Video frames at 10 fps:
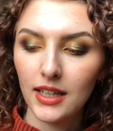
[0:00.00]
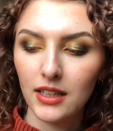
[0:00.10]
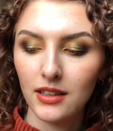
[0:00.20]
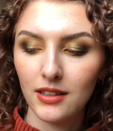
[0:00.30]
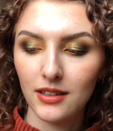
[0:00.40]

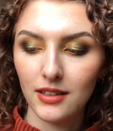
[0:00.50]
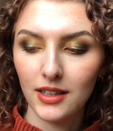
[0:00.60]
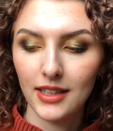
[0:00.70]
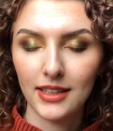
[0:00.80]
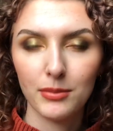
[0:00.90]

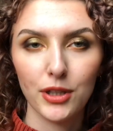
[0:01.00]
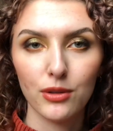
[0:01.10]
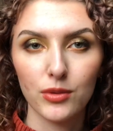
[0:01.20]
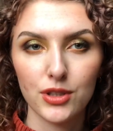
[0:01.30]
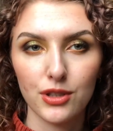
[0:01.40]
And let me know
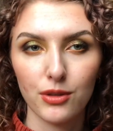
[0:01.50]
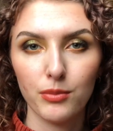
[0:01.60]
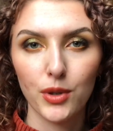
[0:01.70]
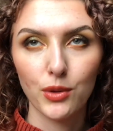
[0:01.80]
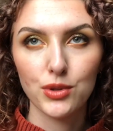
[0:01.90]
what's your
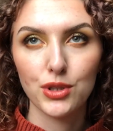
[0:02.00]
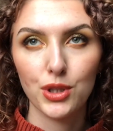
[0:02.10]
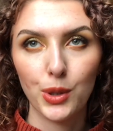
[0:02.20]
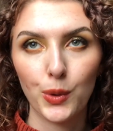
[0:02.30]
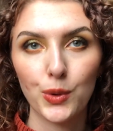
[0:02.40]
most
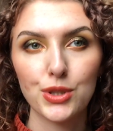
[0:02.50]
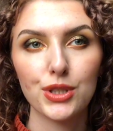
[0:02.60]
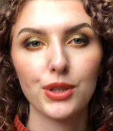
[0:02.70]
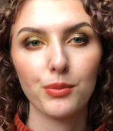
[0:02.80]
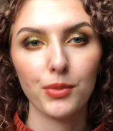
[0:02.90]
used
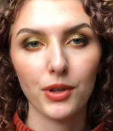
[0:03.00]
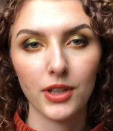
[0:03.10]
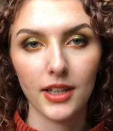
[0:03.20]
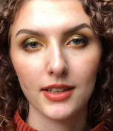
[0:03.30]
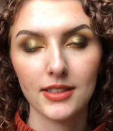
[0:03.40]

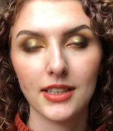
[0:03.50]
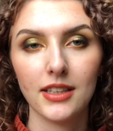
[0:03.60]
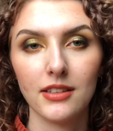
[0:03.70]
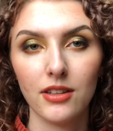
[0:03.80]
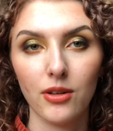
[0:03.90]
product
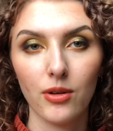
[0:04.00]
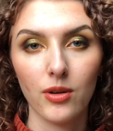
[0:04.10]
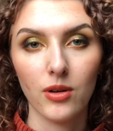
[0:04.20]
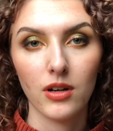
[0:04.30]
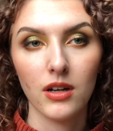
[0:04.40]
in
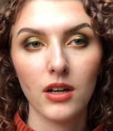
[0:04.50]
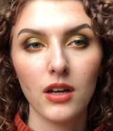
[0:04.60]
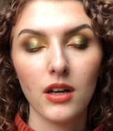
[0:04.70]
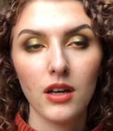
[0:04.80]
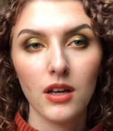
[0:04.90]
your
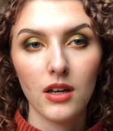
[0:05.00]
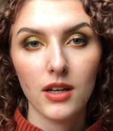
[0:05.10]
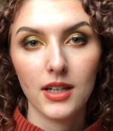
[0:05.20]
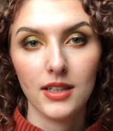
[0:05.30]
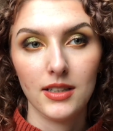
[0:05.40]

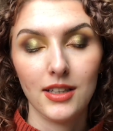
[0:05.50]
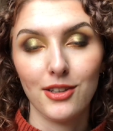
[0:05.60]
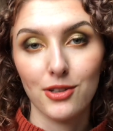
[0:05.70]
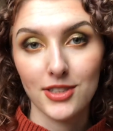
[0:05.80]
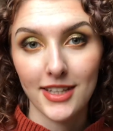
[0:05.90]

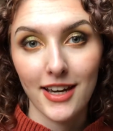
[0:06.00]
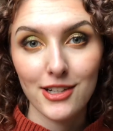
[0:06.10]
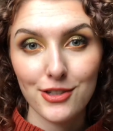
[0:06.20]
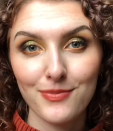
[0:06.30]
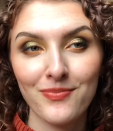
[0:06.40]
stash.